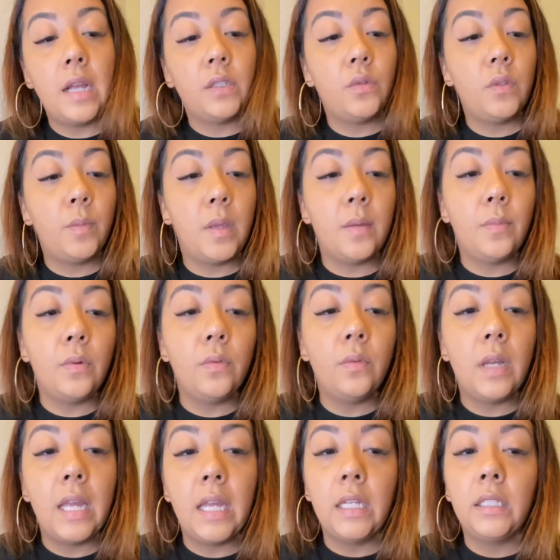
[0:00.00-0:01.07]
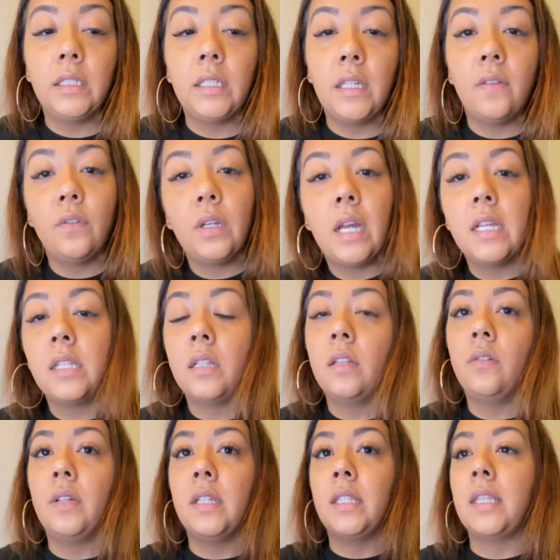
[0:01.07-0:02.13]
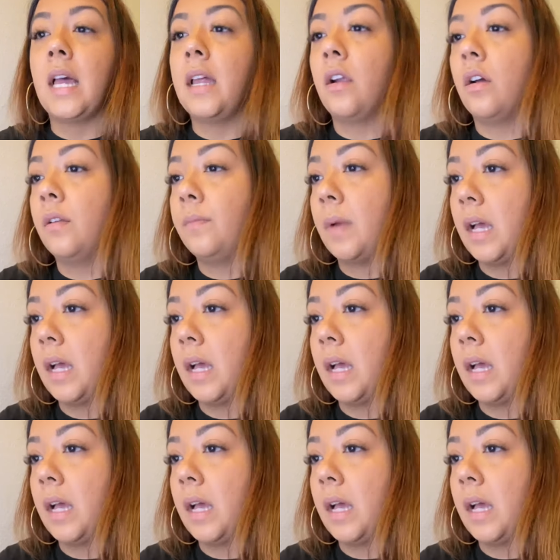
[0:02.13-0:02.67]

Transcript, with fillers: with people and give you guys a little insight on my